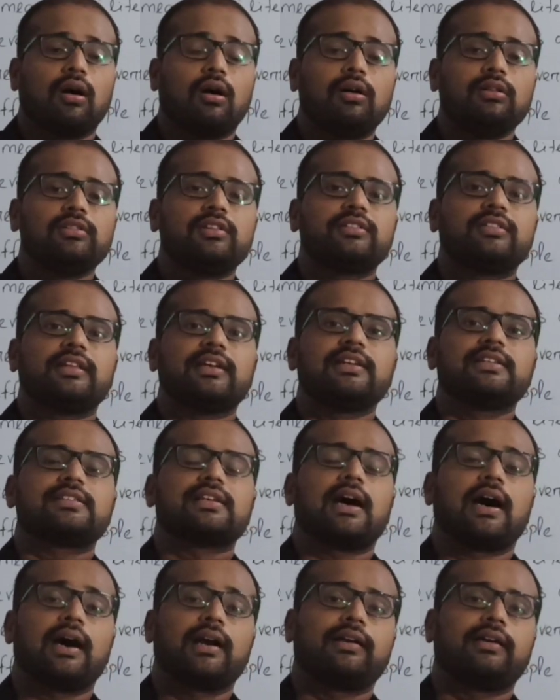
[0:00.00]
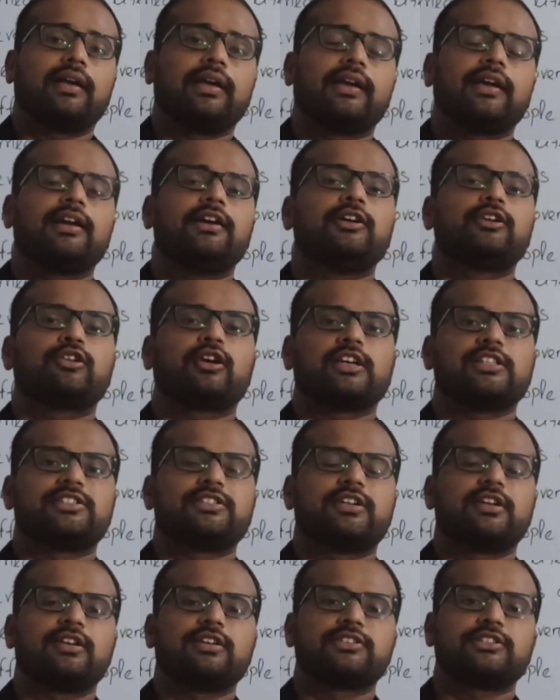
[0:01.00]
all the things are taken into
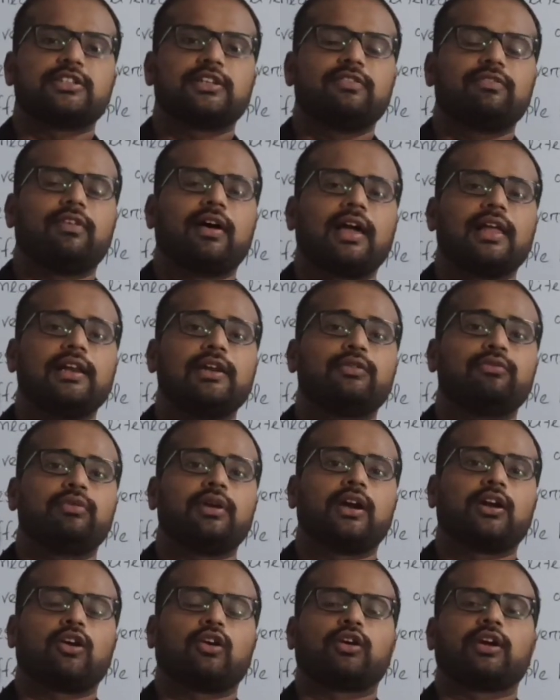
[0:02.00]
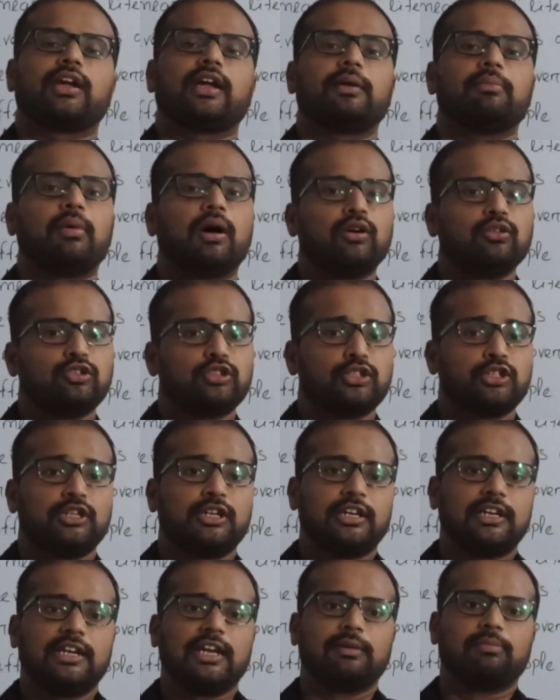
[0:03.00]
consideration while we are talking about
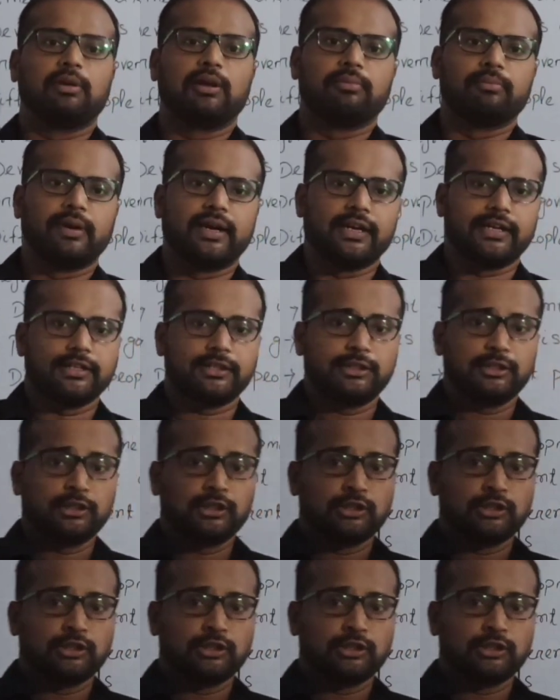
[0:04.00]
development.